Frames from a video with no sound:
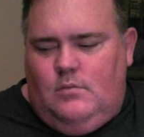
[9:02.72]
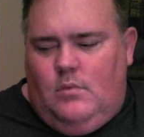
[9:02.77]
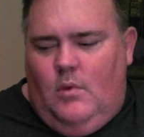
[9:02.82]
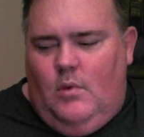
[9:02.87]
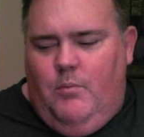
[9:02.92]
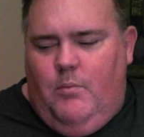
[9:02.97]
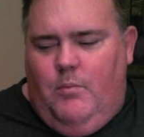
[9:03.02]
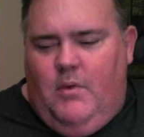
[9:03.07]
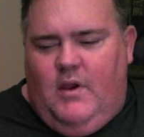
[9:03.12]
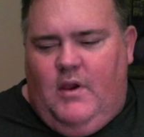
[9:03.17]

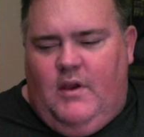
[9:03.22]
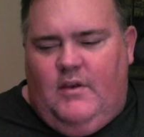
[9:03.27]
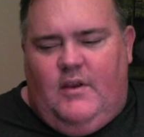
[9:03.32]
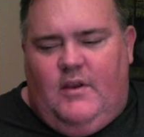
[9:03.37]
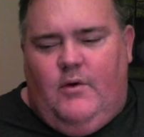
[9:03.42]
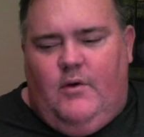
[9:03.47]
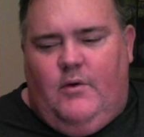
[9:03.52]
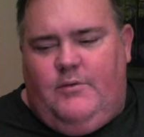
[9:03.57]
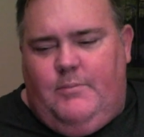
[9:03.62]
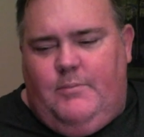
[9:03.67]
because I
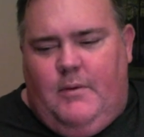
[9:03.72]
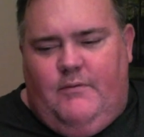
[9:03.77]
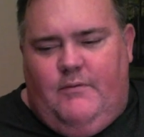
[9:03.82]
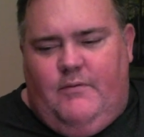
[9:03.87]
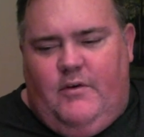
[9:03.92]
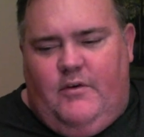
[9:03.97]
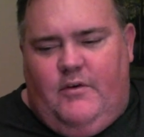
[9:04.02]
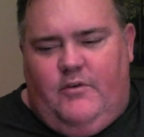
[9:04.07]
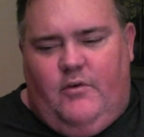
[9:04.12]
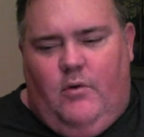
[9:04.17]
know it's
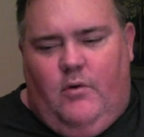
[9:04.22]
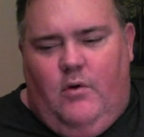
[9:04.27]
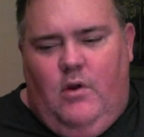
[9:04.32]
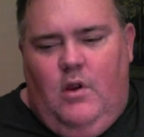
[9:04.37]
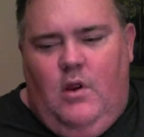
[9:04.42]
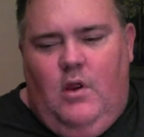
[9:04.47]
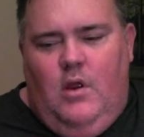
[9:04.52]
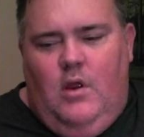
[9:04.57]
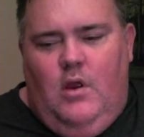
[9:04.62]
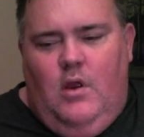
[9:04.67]
beneficial.
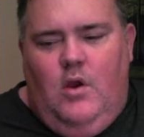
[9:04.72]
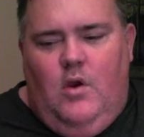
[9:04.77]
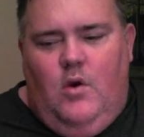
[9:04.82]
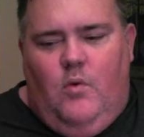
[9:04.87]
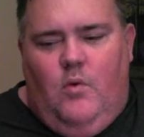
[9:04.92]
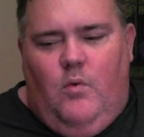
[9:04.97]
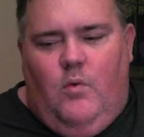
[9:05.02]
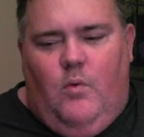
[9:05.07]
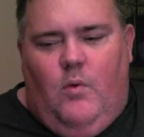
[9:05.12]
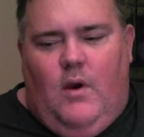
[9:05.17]

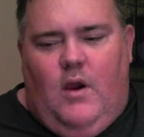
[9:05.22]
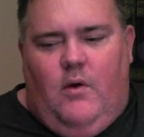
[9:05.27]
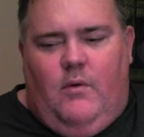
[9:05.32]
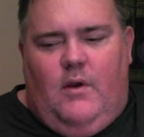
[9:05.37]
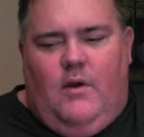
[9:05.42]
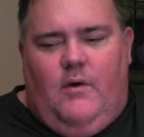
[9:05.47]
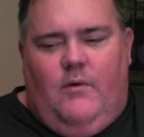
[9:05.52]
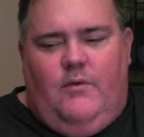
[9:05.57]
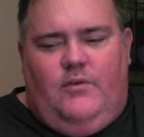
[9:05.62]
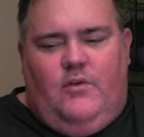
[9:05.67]
Where when
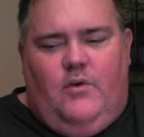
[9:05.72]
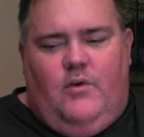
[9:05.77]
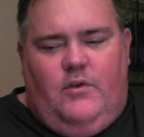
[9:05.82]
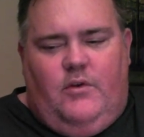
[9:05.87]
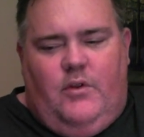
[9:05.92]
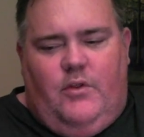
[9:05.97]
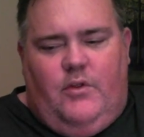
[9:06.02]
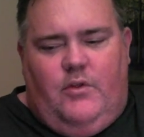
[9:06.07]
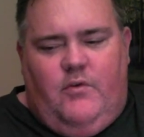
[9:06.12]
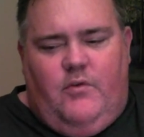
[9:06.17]
I was on
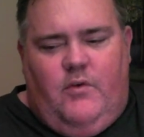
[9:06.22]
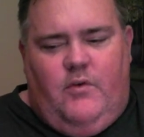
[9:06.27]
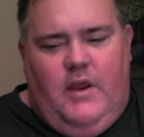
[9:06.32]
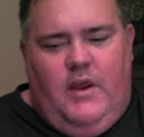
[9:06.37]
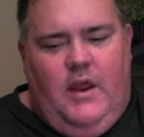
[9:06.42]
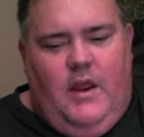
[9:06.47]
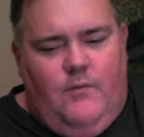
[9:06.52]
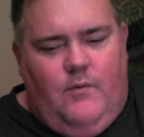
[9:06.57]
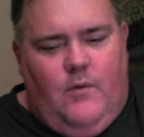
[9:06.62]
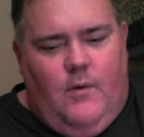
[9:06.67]
the 3
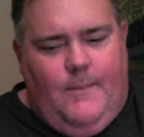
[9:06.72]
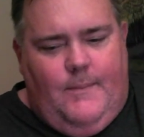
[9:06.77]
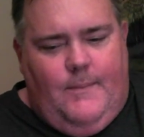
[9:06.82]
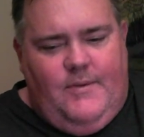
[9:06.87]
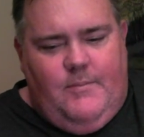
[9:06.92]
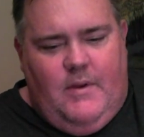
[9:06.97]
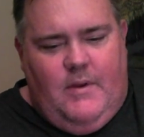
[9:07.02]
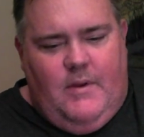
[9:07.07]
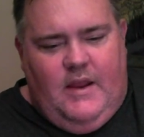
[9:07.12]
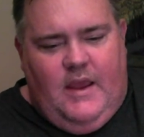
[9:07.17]
forms of
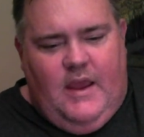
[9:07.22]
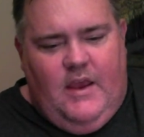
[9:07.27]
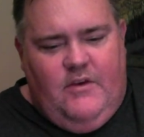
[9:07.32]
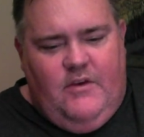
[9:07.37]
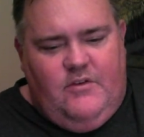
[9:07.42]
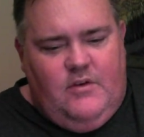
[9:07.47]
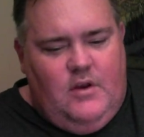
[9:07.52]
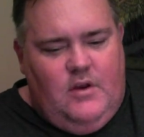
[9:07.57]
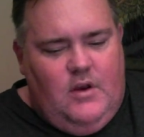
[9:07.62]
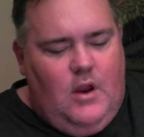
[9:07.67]
medication,